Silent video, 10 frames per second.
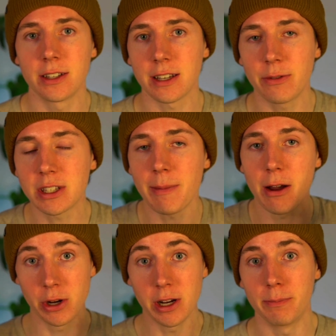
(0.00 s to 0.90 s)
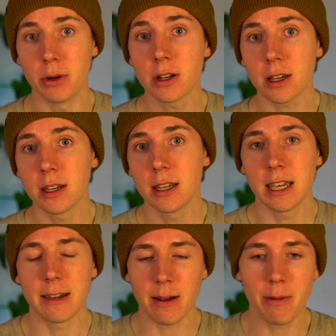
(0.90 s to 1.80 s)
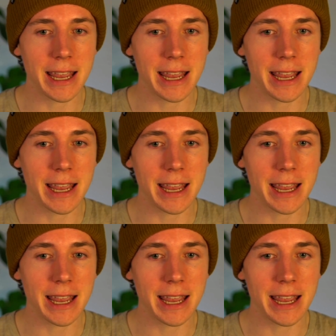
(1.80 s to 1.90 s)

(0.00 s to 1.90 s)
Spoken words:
Every time I read a book, if I'm like